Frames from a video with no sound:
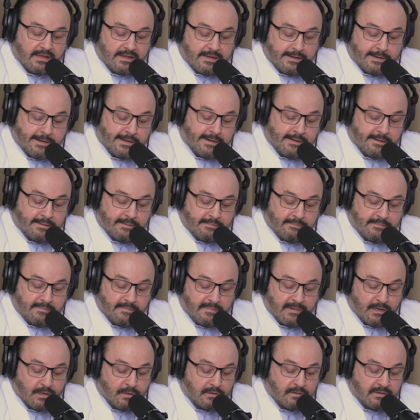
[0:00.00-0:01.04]

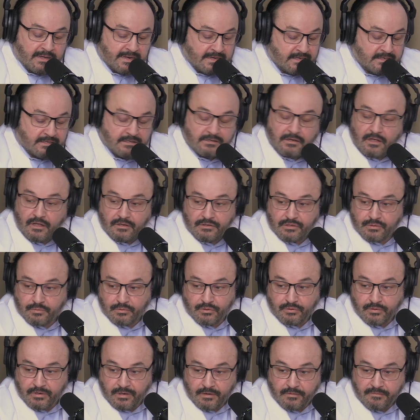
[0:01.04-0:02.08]
anesthesiologists
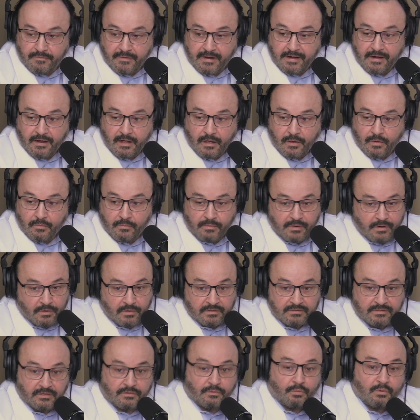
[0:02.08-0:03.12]
were trying to find out,
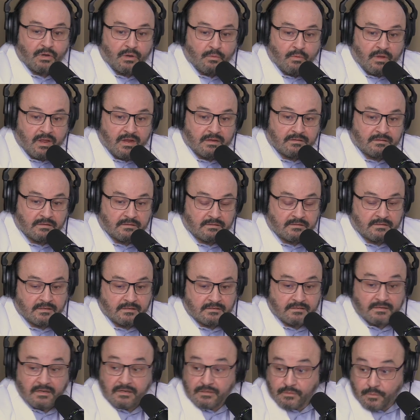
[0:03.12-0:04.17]
is it 3 weeks? Is
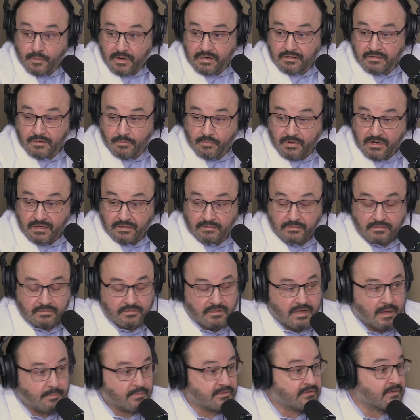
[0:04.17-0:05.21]
it 6 weeks that we need to
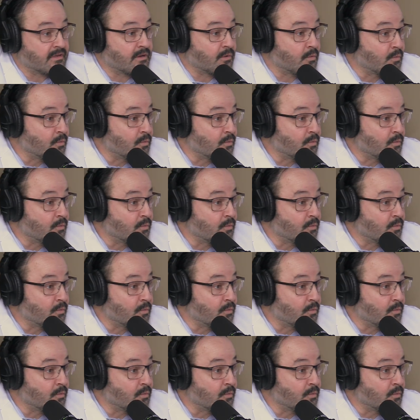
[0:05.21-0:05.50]
stop? Is it a